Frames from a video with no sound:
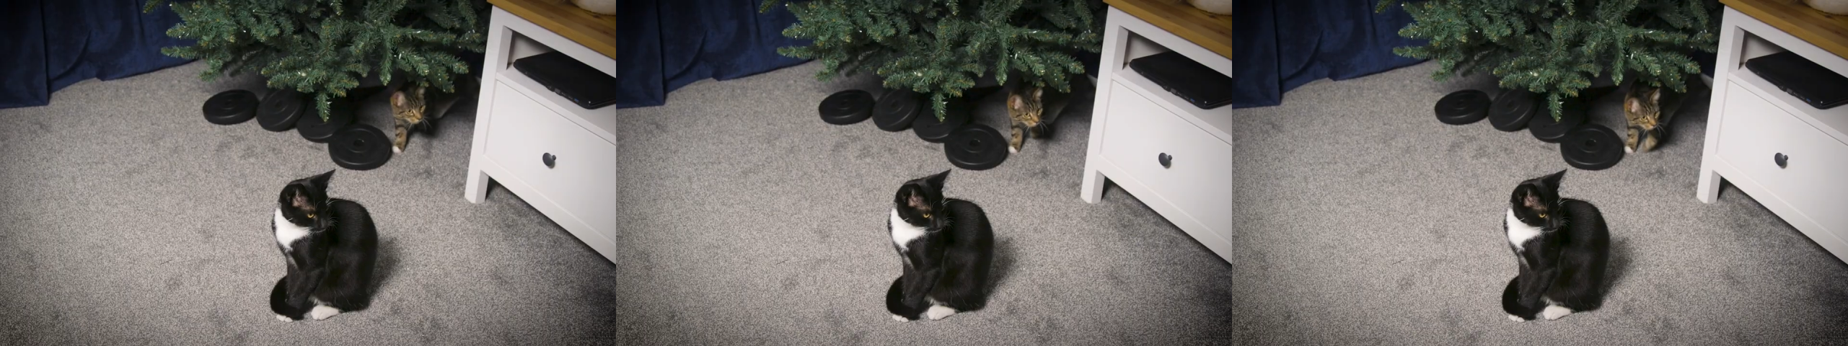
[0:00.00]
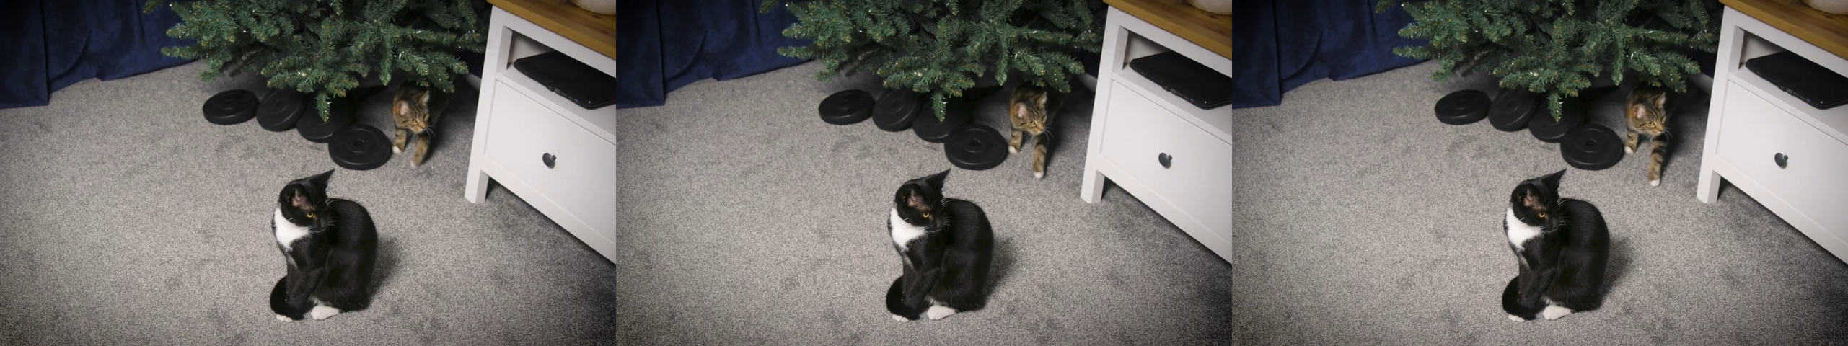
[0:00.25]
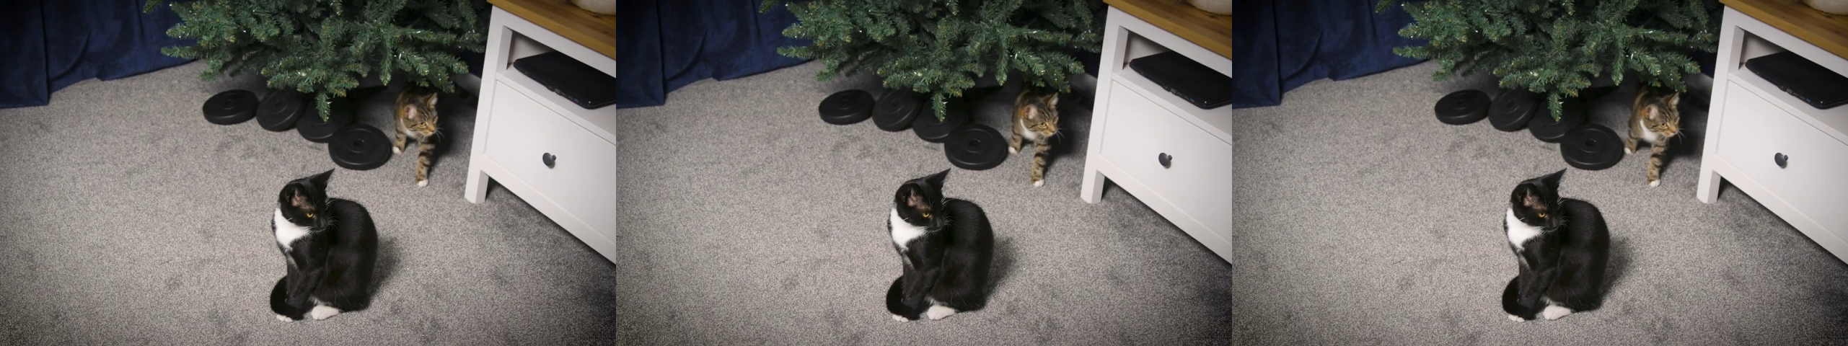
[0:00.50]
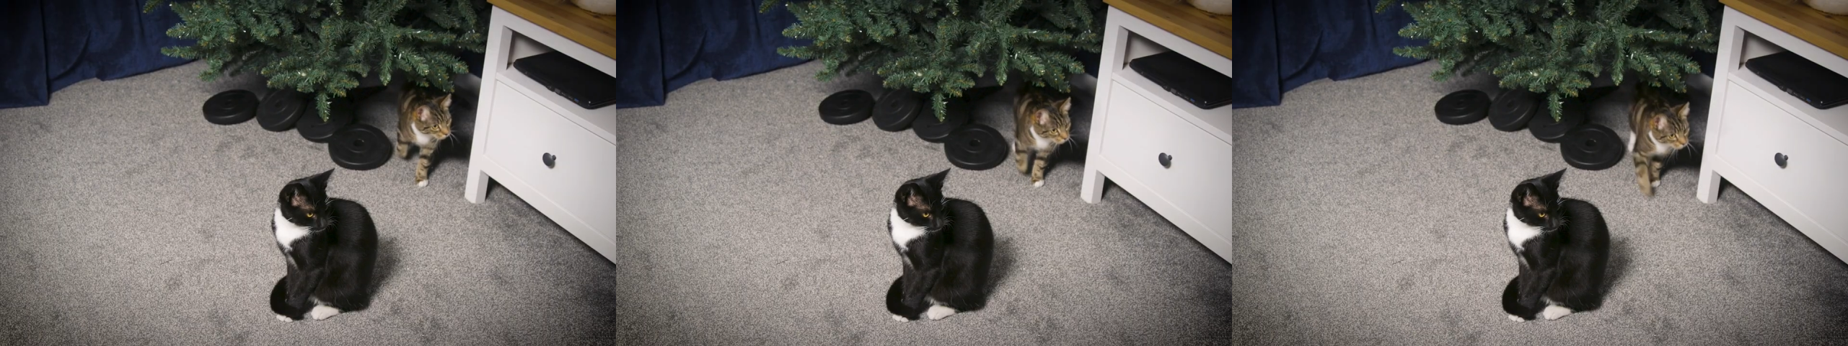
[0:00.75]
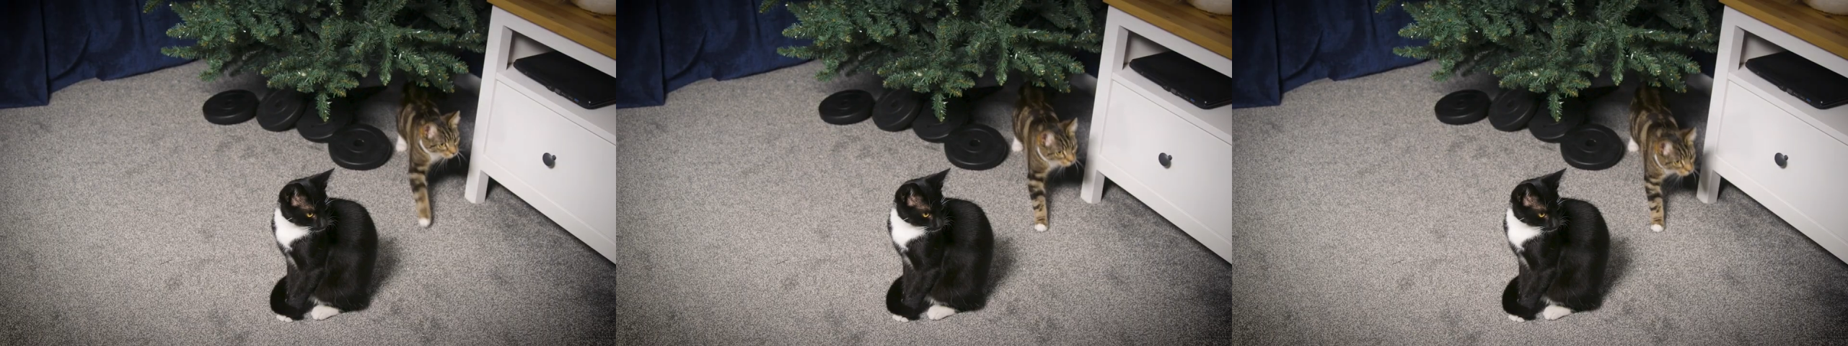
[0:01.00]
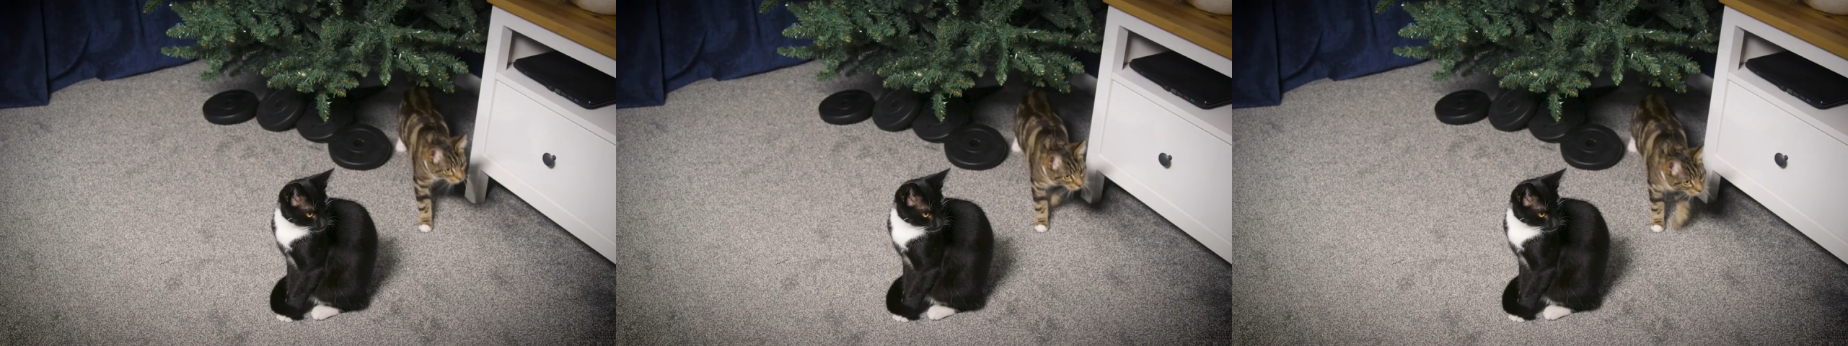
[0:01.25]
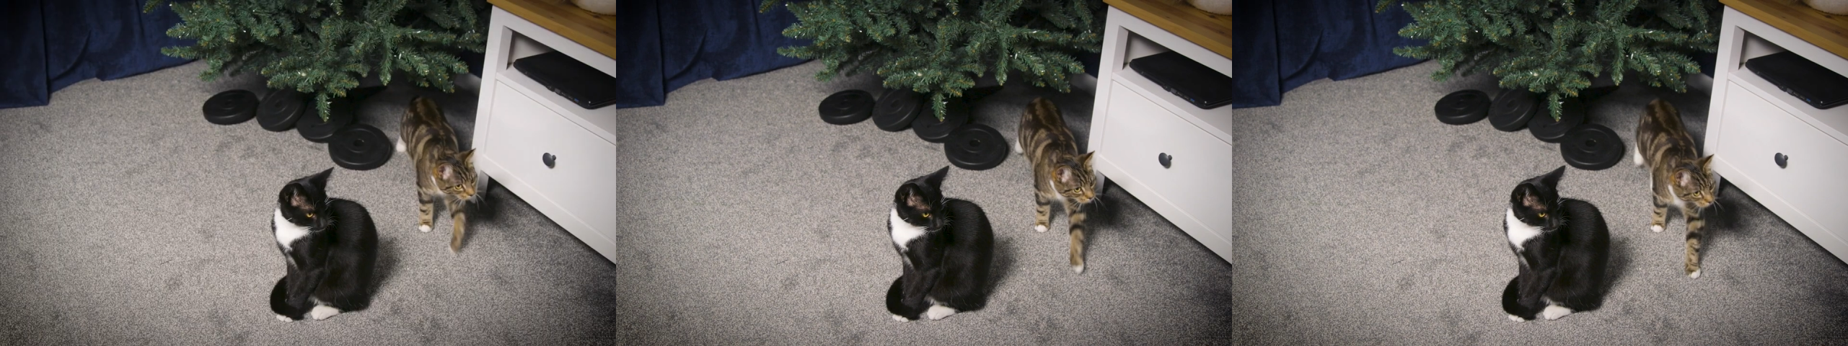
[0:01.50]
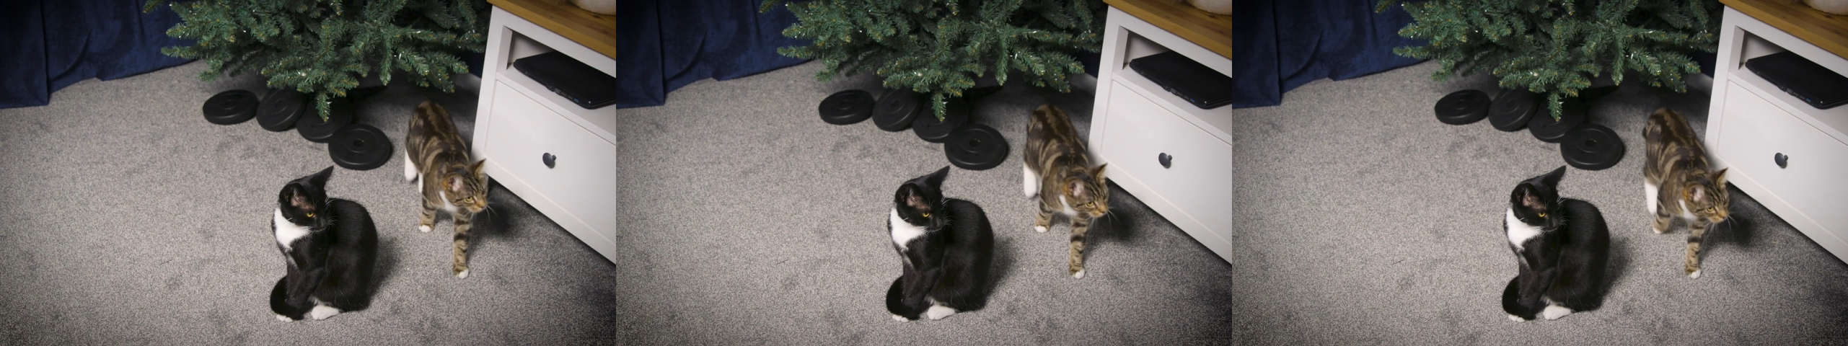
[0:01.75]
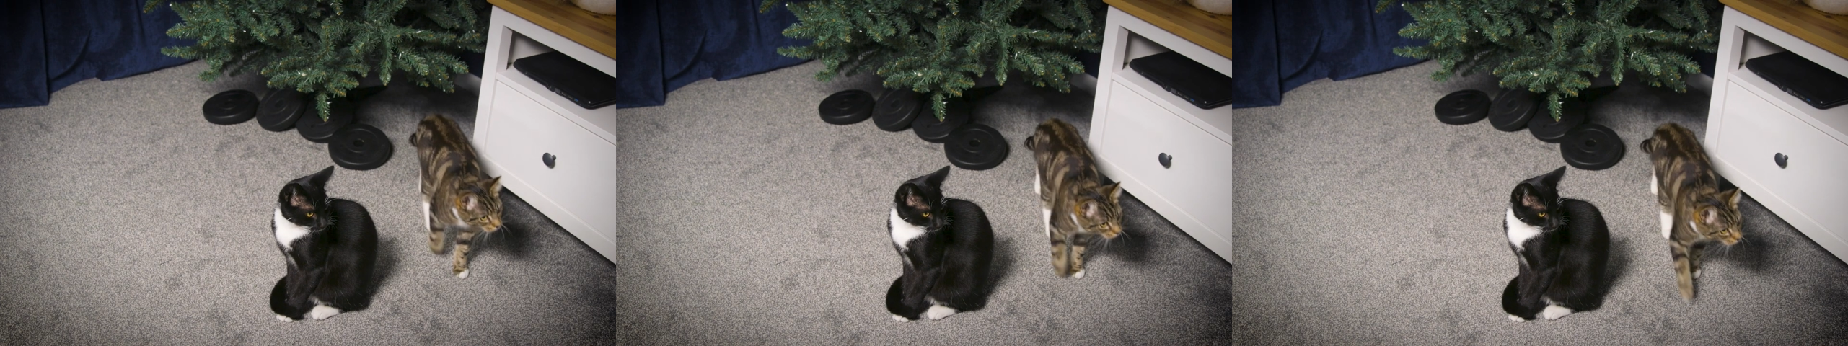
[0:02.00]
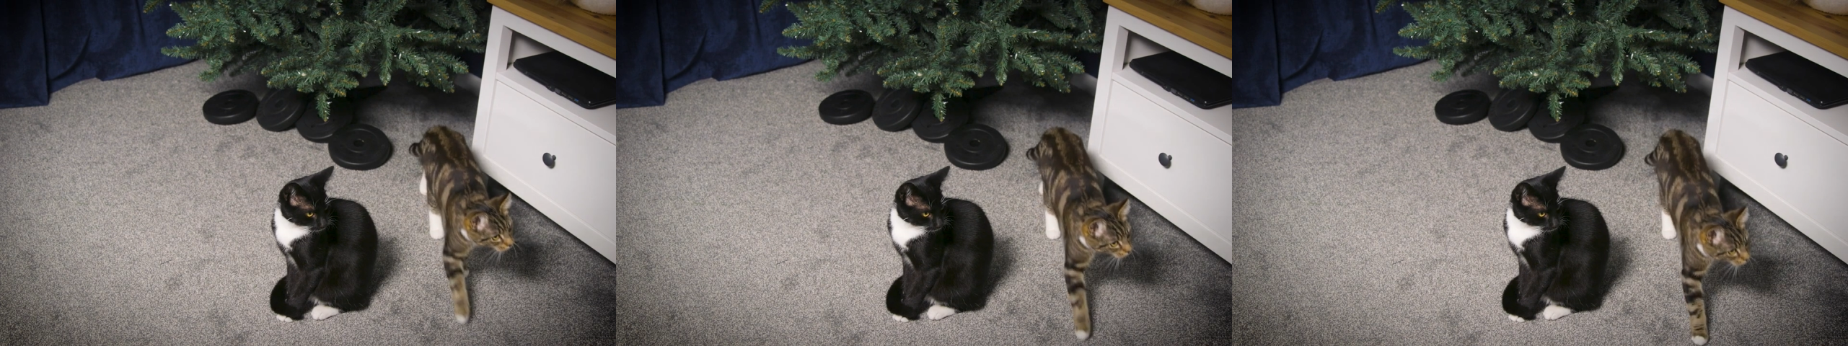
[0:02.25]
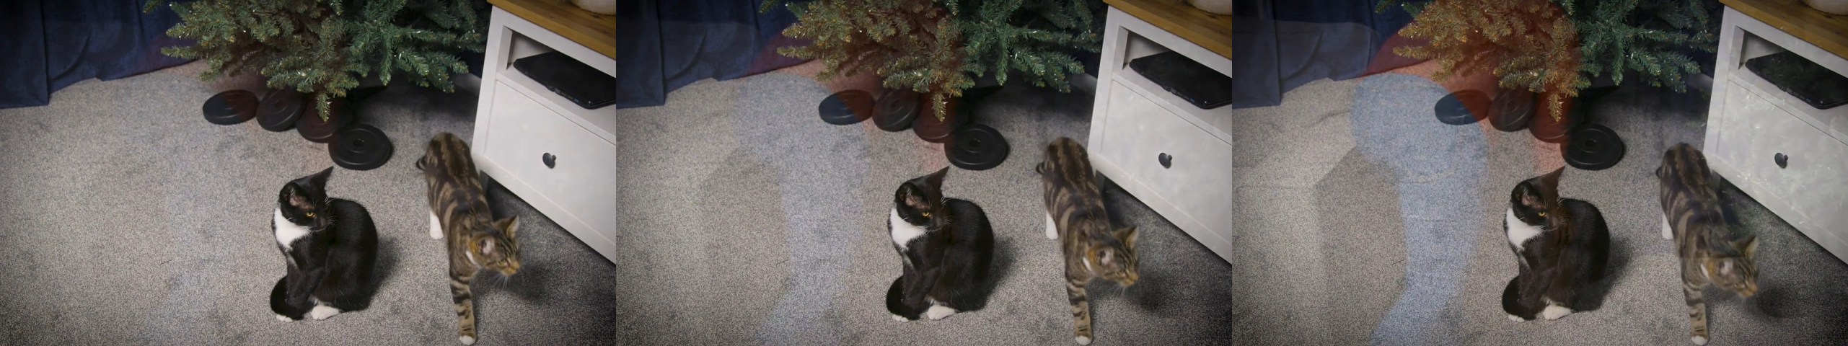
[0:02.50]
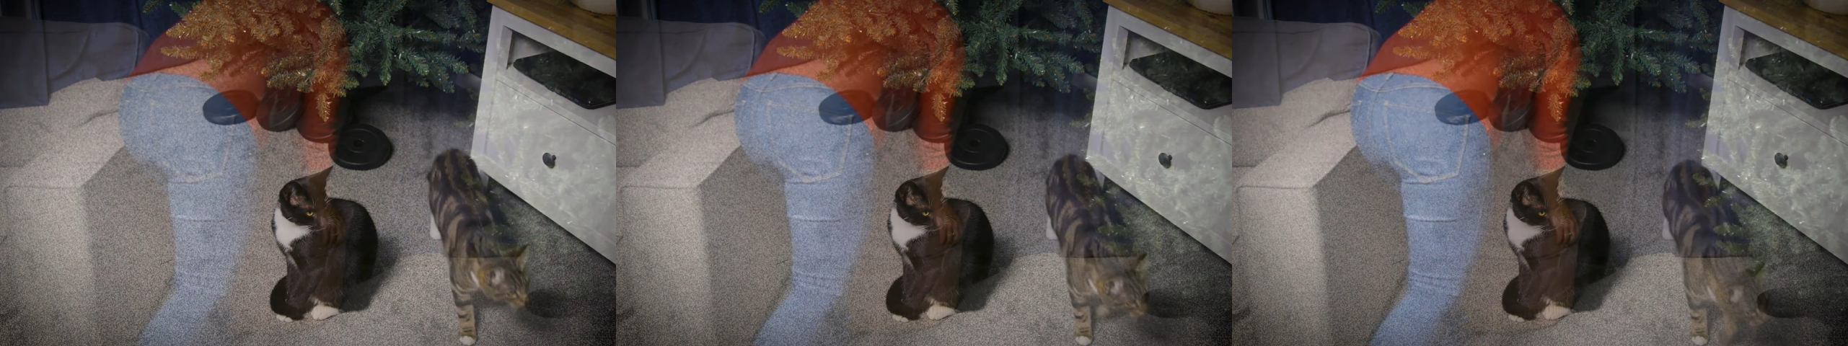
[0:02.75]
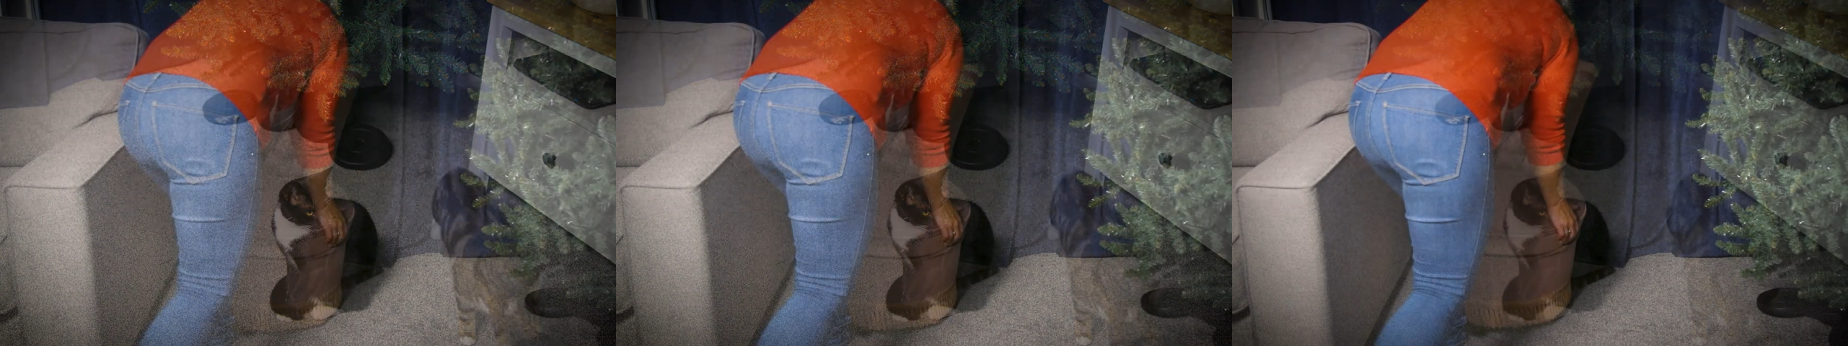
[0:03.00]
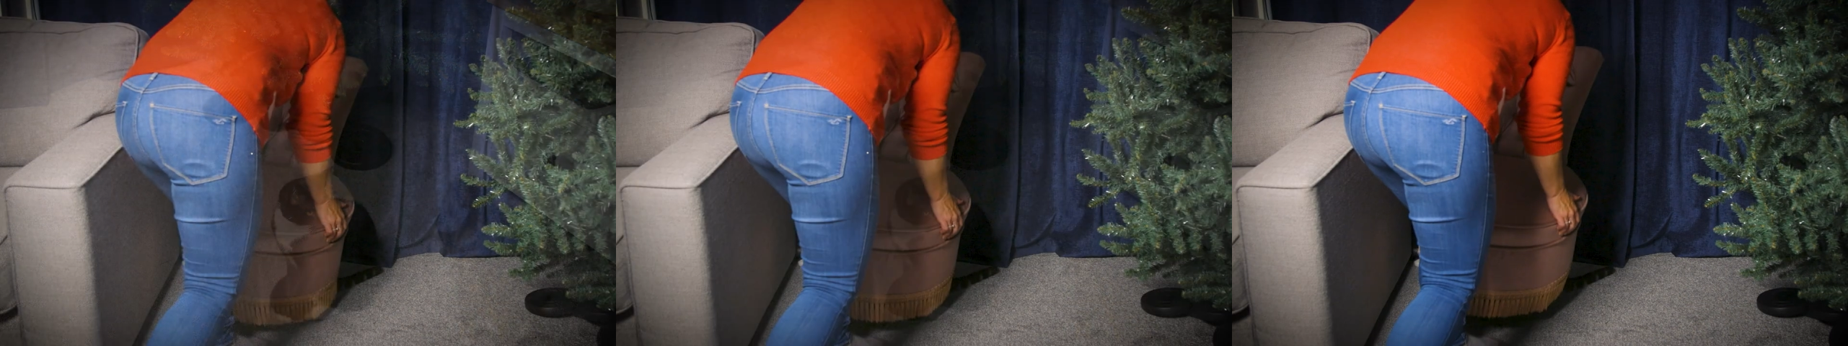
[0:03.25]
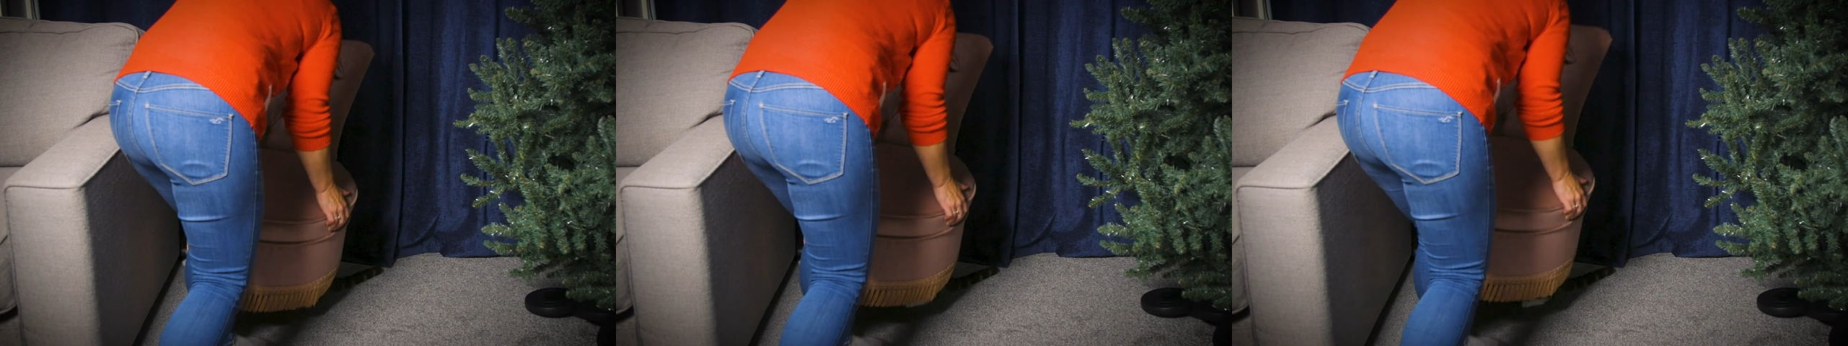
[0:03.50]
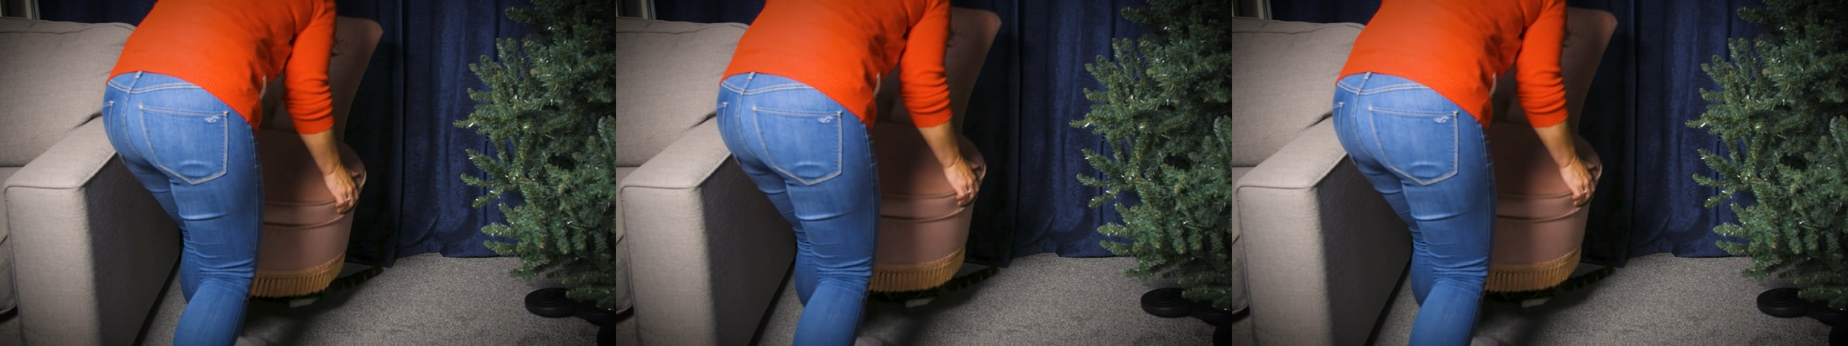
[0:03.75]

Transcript: No face is visible, so there are no lips to read.